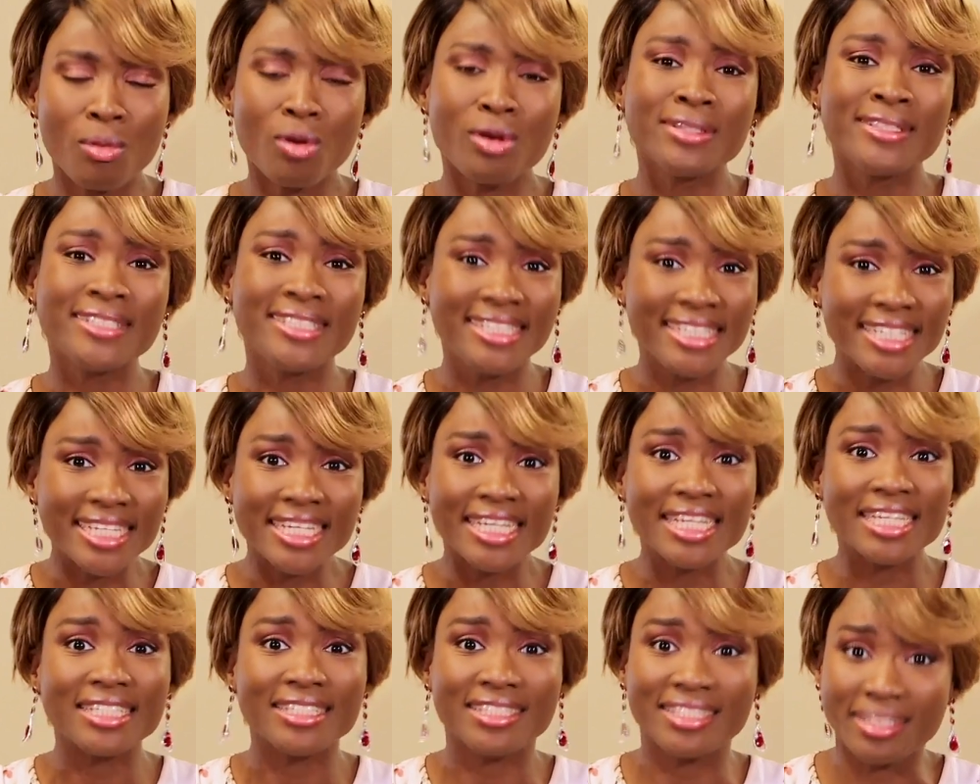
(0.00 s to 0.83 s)
But
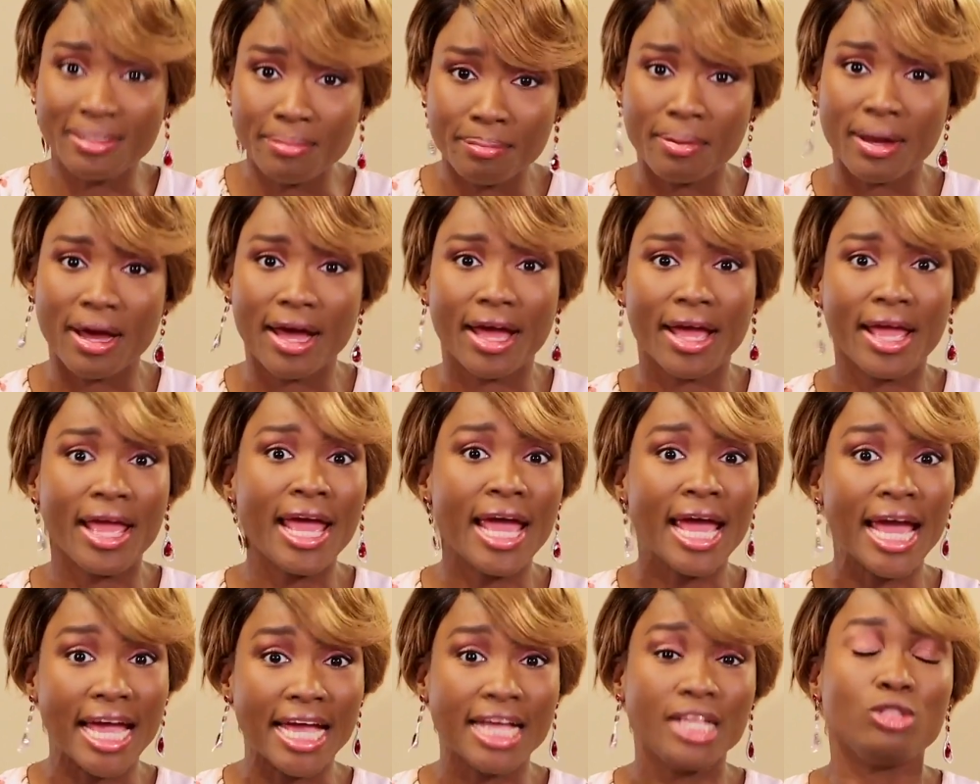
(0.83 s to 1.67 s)
digging deeper
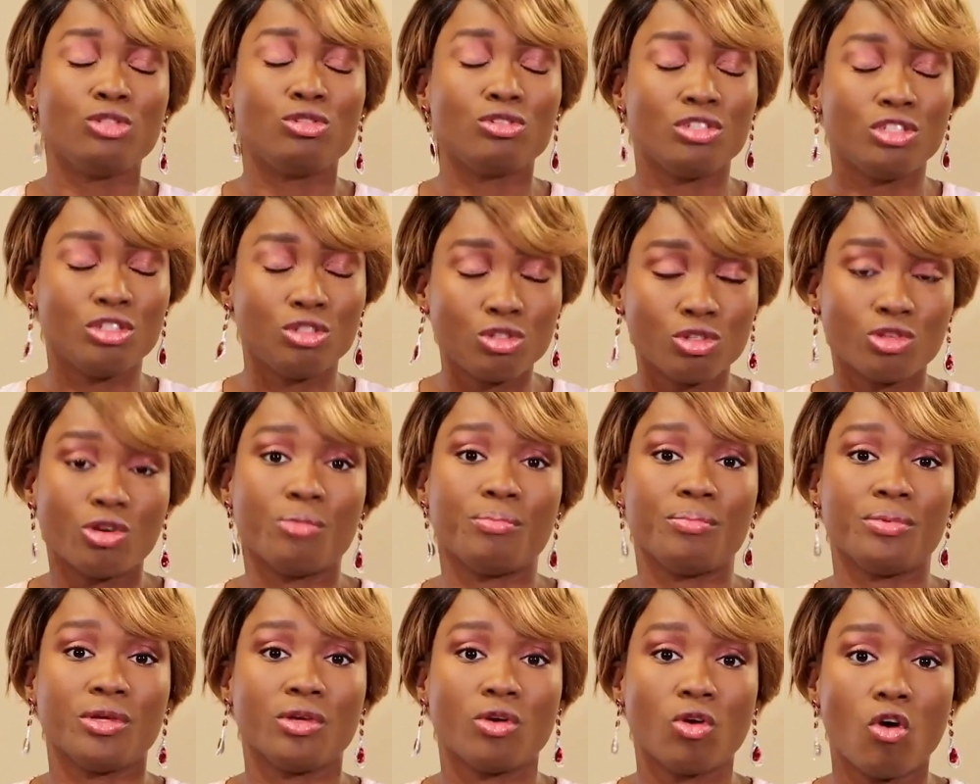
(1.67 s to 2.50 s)
into this
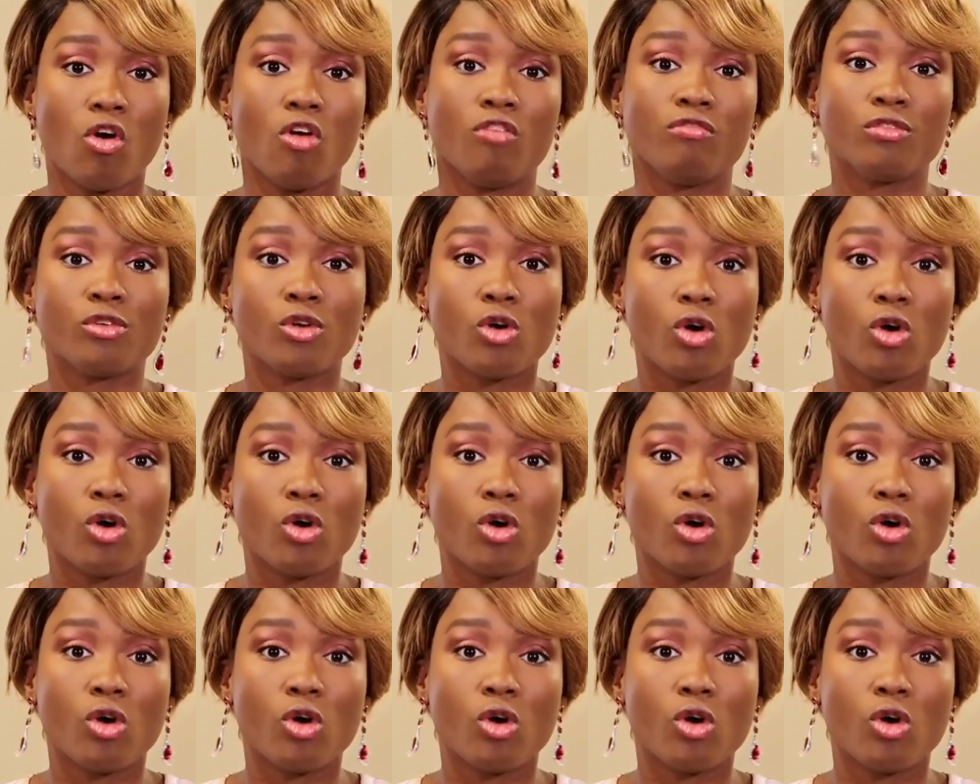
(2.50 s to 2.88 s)
topic of